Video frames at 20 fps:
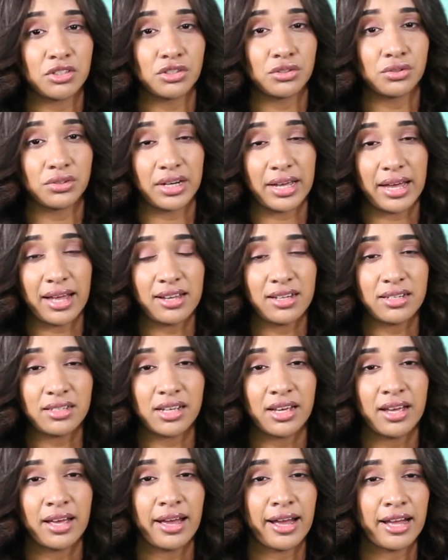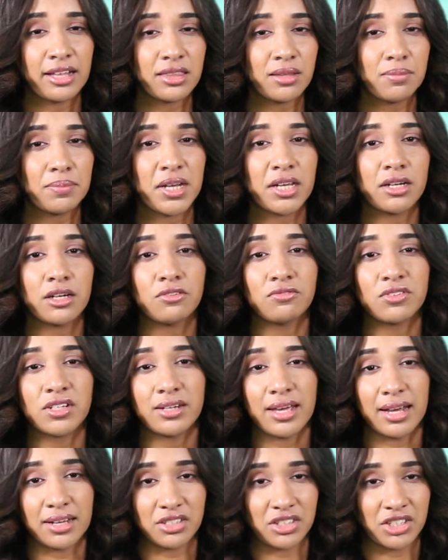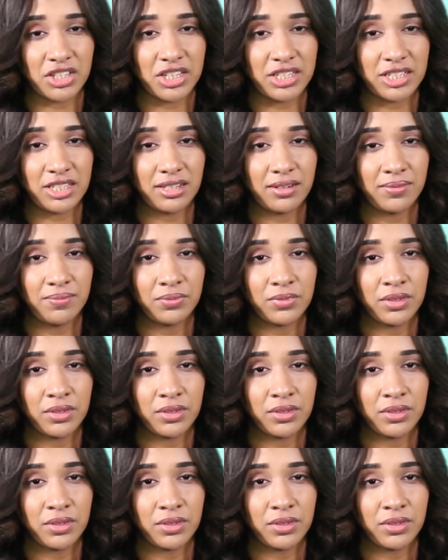to an end and the beginning of the next year.